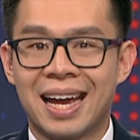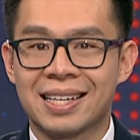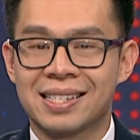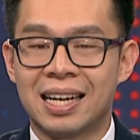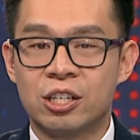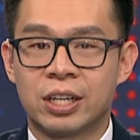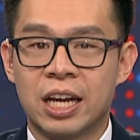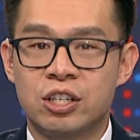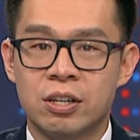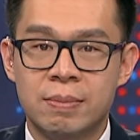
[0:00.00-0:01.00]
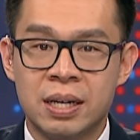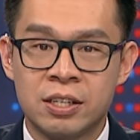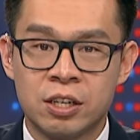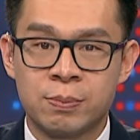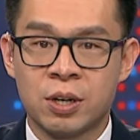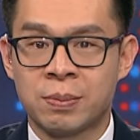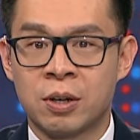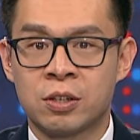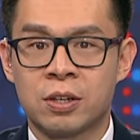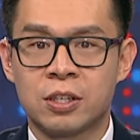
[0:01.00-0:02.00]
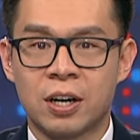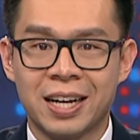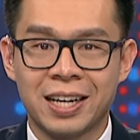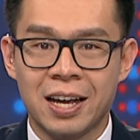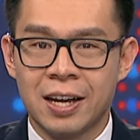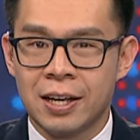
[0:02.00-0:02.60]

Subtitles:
ex-Education Minister Przemysław Czarnek